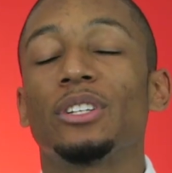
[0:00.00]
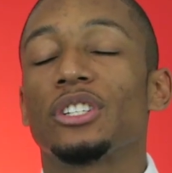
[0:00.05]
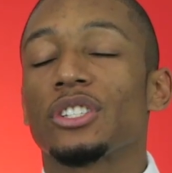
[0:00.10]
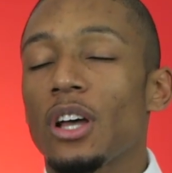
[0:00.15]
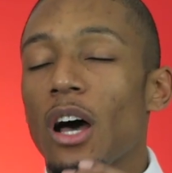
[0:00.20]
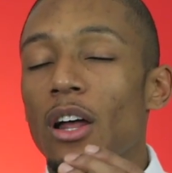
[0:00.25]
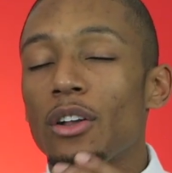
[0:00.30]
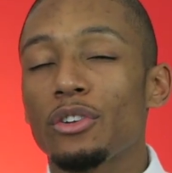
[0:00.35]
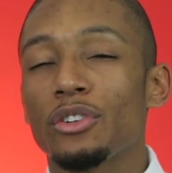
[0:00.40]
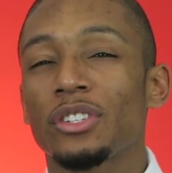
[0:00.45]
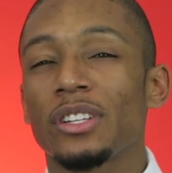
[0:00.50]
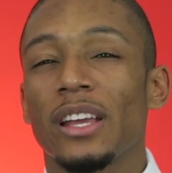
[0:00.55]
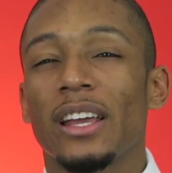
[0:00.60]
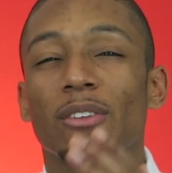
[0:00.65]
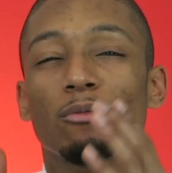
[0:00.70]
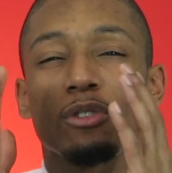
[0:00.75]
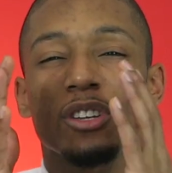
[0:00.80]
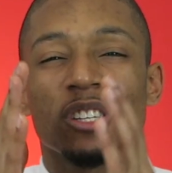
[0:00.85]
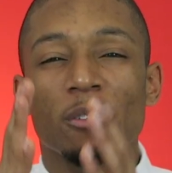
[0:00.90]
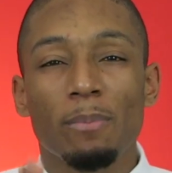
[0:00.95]
but just
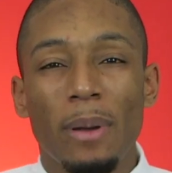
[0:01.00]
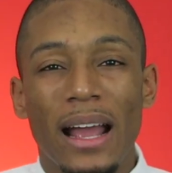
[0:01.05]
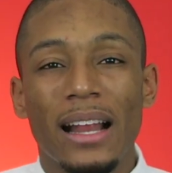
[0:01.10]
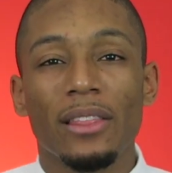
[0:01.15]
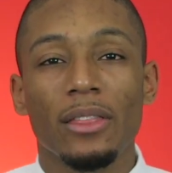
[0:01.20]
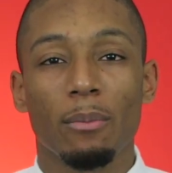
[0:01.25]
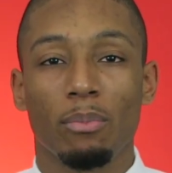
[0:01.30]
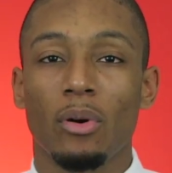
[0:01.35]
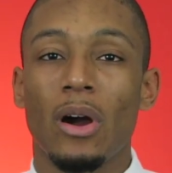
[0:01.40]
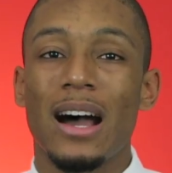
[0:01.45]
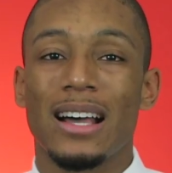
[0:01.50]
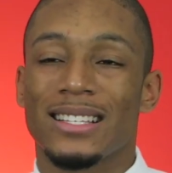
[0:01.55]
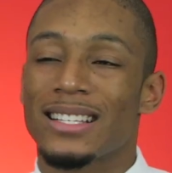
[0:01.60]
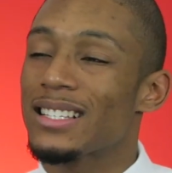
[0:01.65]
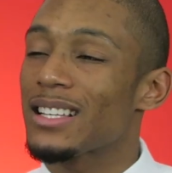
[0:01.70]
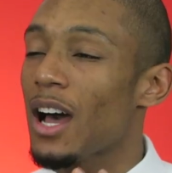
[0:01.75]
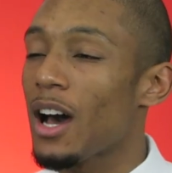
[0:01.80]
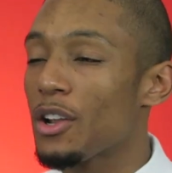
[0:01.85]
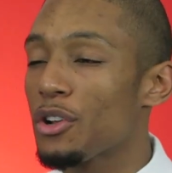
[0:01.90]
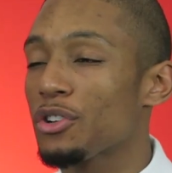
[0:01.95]
understand, respect the
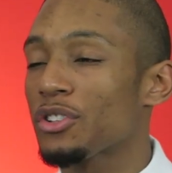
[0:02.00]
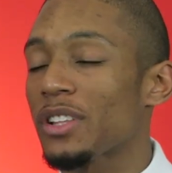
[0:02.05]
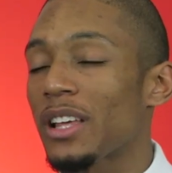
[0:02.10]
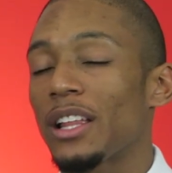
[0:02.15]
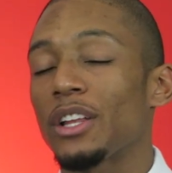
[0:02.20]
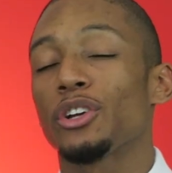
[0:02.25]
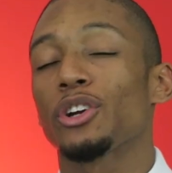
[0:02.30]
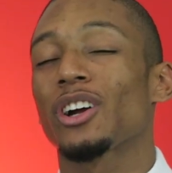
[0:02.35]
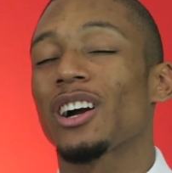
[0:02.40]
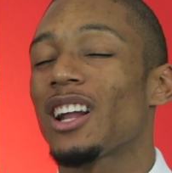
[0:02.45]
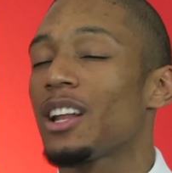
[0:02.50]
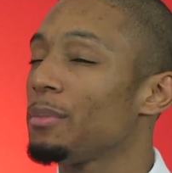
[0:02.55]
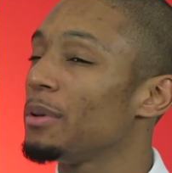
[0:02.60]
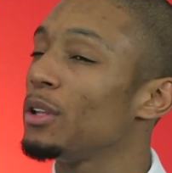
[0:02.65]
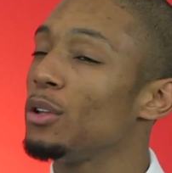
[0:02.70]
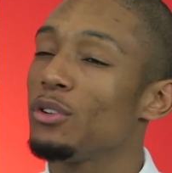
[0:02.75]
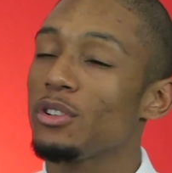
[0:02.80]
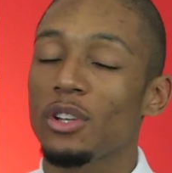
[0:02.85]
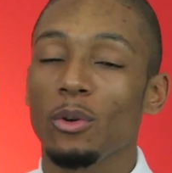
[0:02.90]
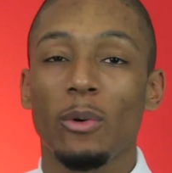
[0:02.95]
process, understand that you're gonna
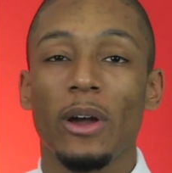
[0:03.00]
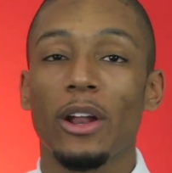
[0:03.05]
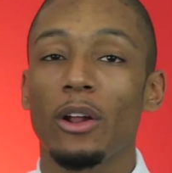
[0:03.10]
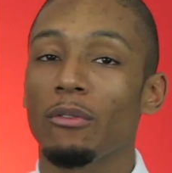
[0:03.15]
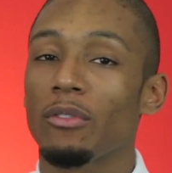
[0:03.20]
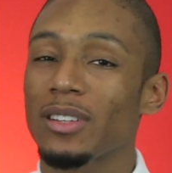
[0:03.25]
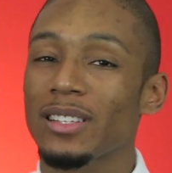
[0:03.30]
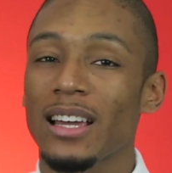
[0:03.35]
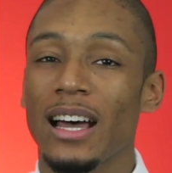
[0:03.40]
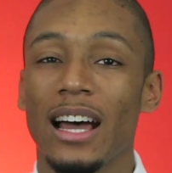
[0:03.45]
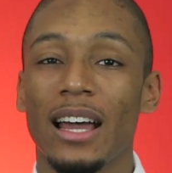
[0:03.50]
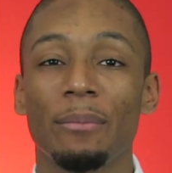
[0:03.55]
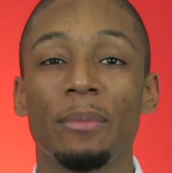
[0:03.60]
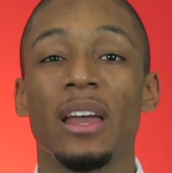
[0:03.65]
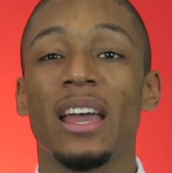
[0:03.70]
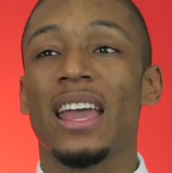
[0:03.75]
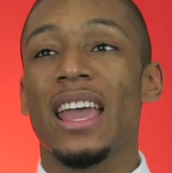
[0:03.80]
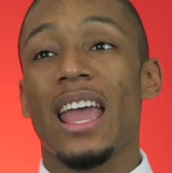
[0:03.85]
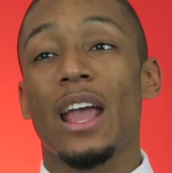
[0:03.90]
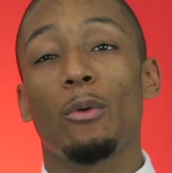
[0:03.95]
be losing weight over time.
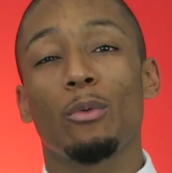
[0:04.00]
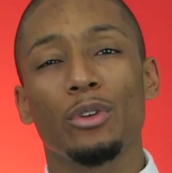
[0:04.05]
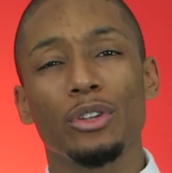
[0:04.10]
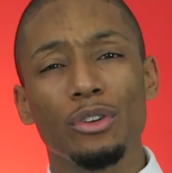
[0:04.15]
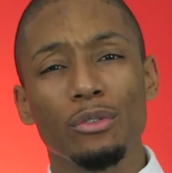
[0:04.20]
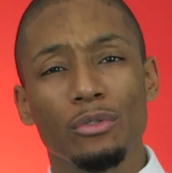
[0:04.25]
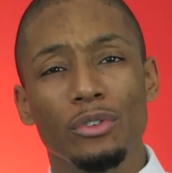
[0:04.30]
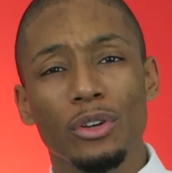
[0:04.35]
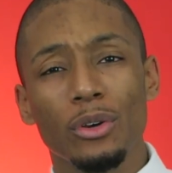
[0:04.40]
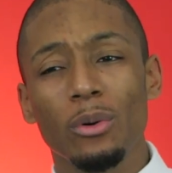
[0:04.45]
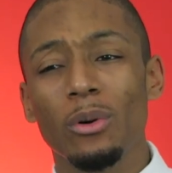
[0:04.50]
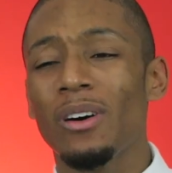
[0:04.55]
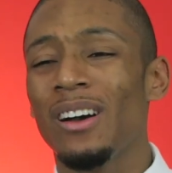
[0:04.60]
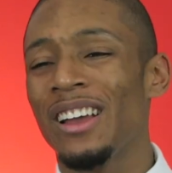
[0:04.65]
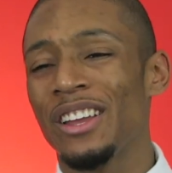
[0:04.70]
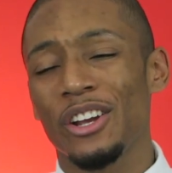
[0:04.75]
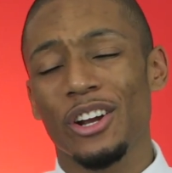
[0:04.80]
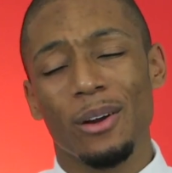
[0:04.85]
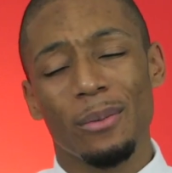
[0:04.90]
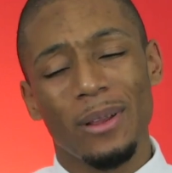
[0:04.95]
And when you do,
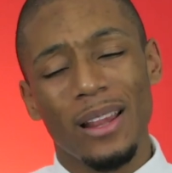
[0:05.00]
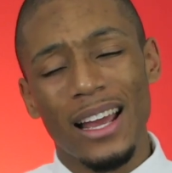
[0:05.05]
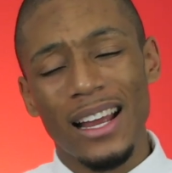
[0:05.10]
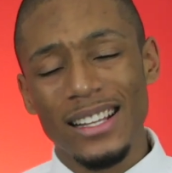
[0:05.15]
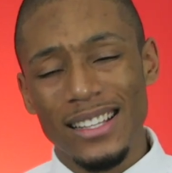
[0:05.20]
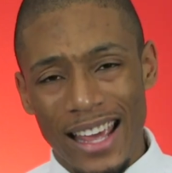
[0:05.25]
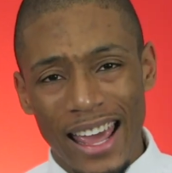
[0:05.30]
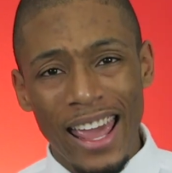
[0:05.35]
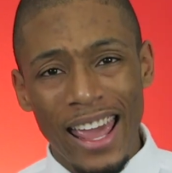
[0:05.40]
you're gonna be like,